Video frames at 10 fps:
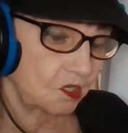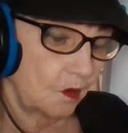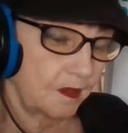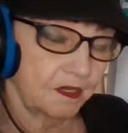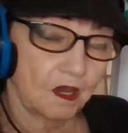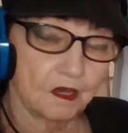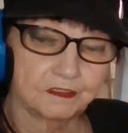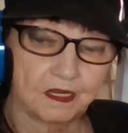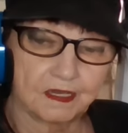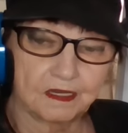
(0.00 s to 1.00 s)
going
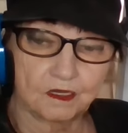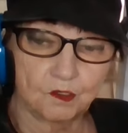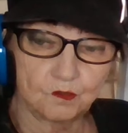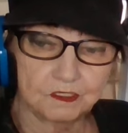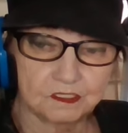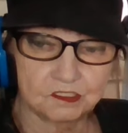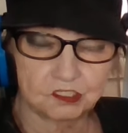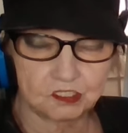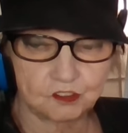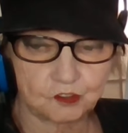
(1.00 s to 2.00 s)
on now
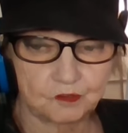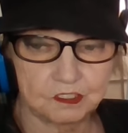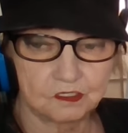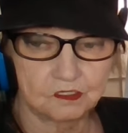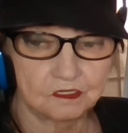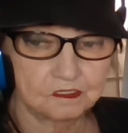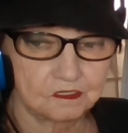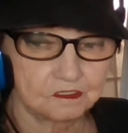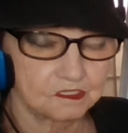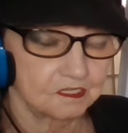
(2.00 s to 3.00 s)
is Israel
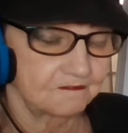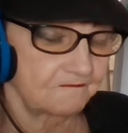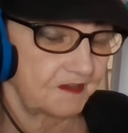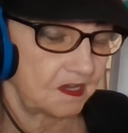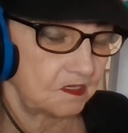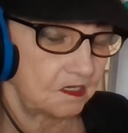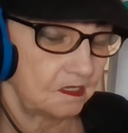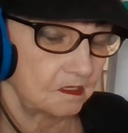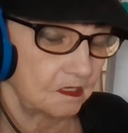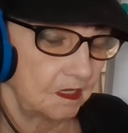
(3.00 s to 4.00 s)
is
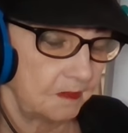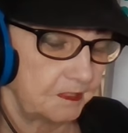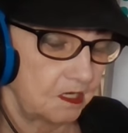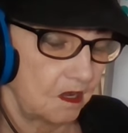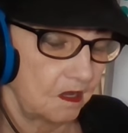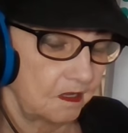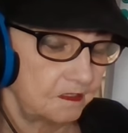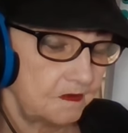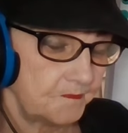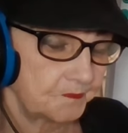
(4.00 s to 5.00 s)
invading
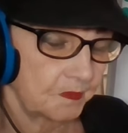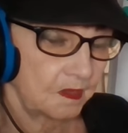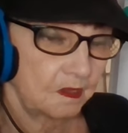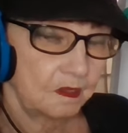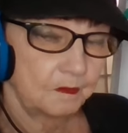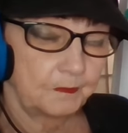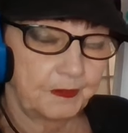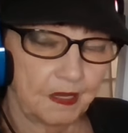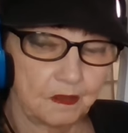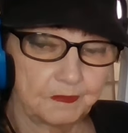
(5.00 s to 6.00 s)
Lebanon,
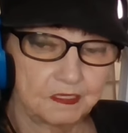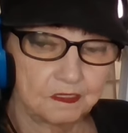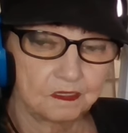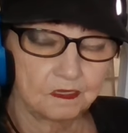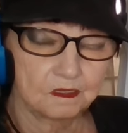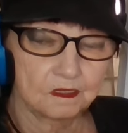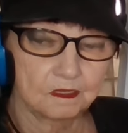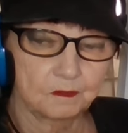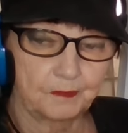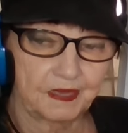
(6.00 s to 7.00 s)
bombing
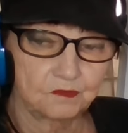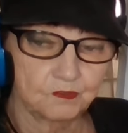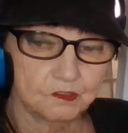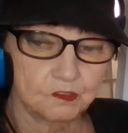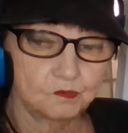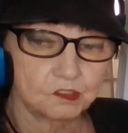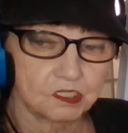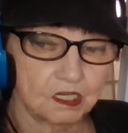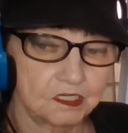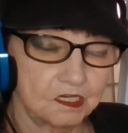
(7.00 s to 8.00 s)
uh, Beirut,
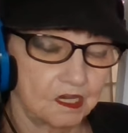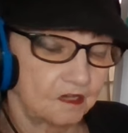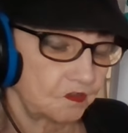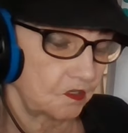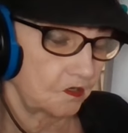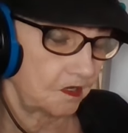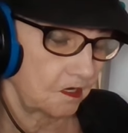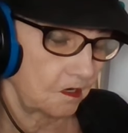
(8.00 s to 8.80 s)
taking out their